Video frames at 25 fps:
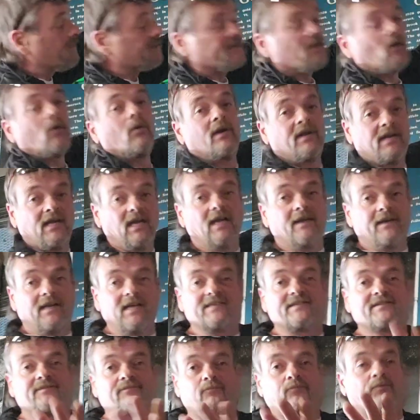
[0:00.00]
what's going on.
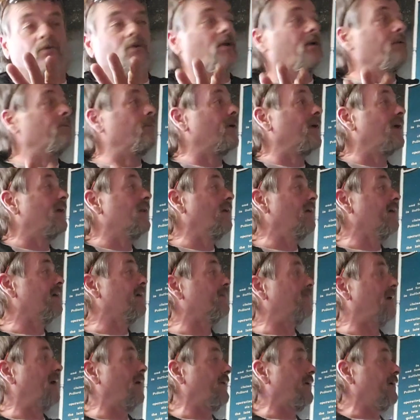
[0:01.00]
That's really what I like
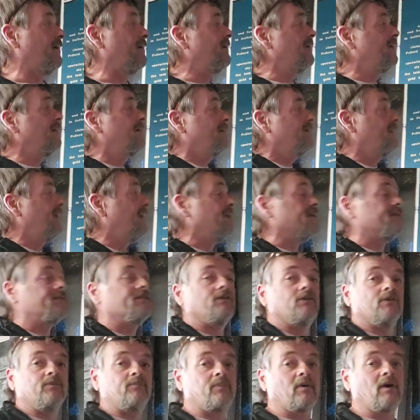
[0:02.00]
about it. And it's
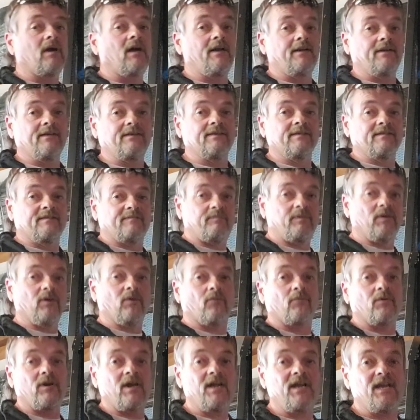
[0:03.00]
a good product. And it's
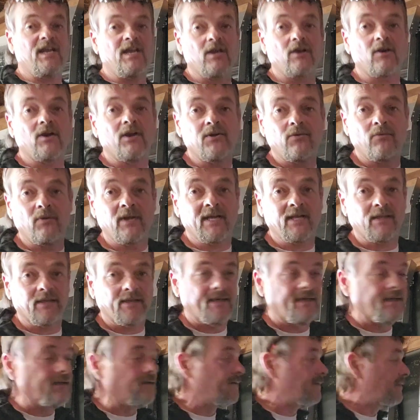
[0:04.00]
built right here in New
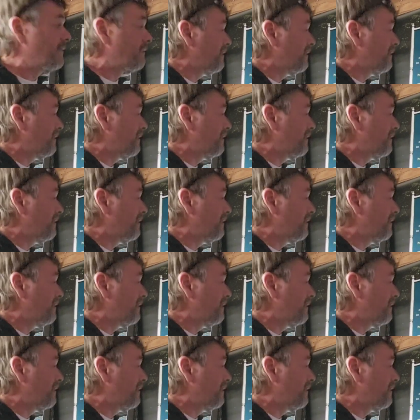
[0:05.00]
England.